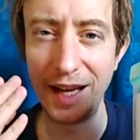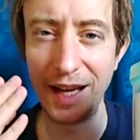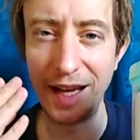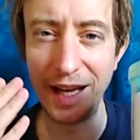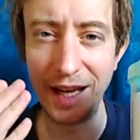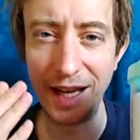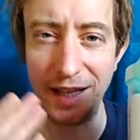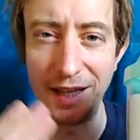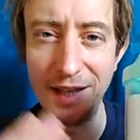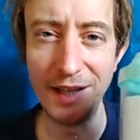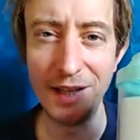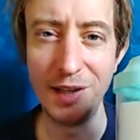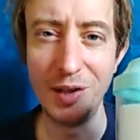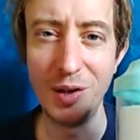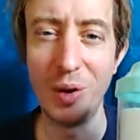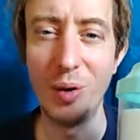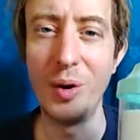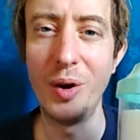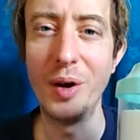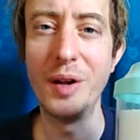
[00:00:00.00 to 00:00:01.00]
in
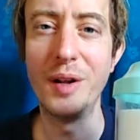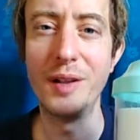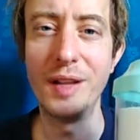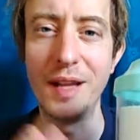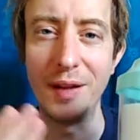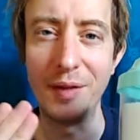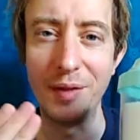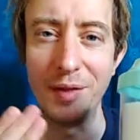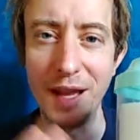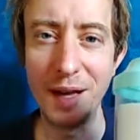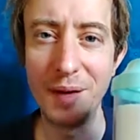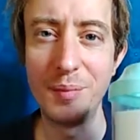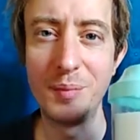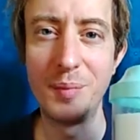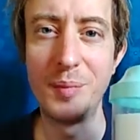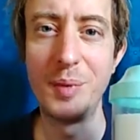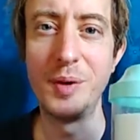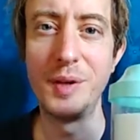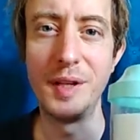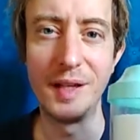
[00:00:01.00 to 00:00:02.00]
your oil and then
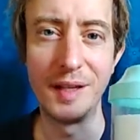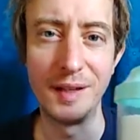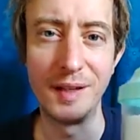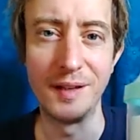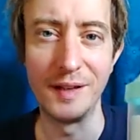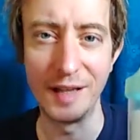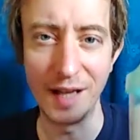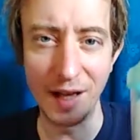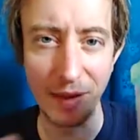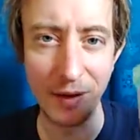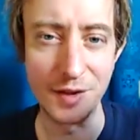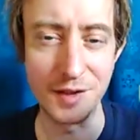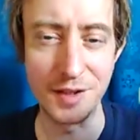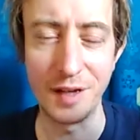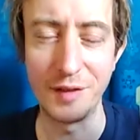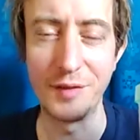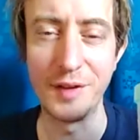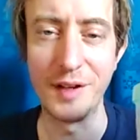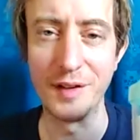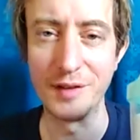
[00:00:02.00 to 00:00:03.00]
putting the other
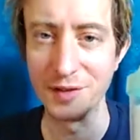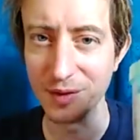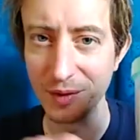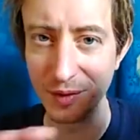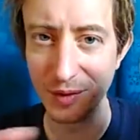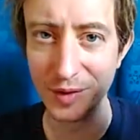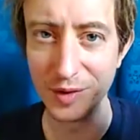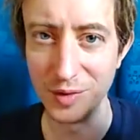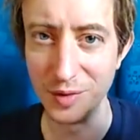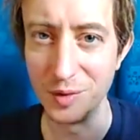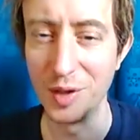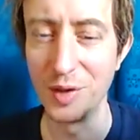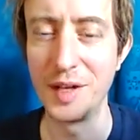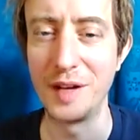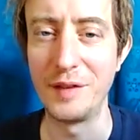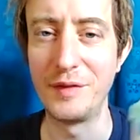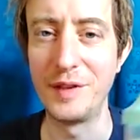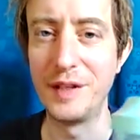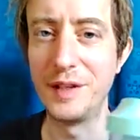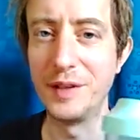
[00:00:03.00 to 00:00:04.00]
stuff in so you don't
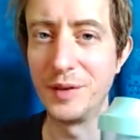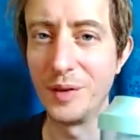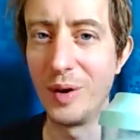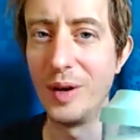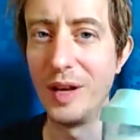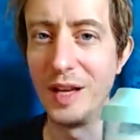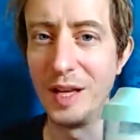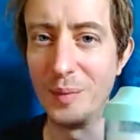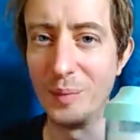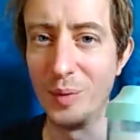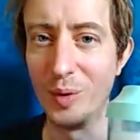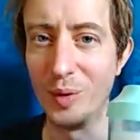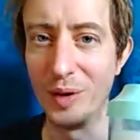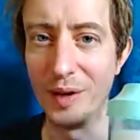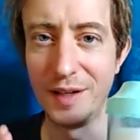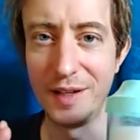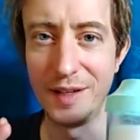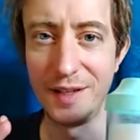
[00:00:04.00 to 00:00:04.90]
have heated oil anymore,